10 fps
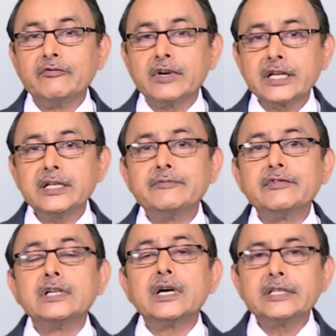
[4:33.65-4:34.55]
why
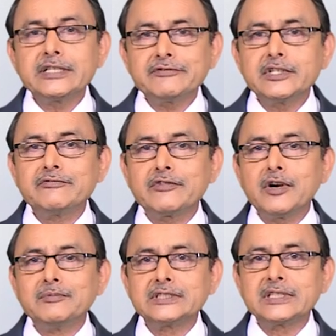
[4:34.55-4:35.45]
we are different
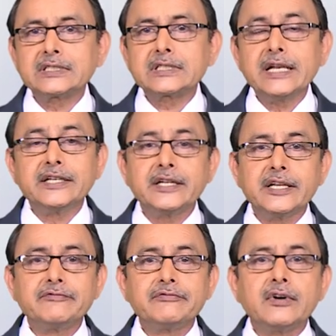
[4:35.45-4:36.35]
from others and
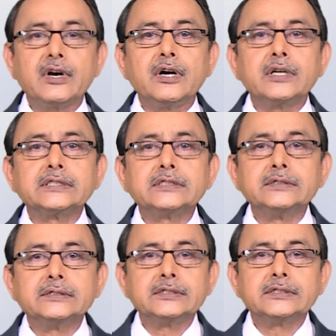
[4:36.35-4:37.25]
if are
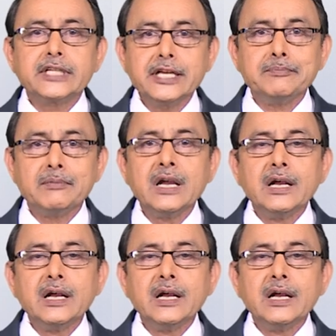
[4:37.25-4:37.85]
the same,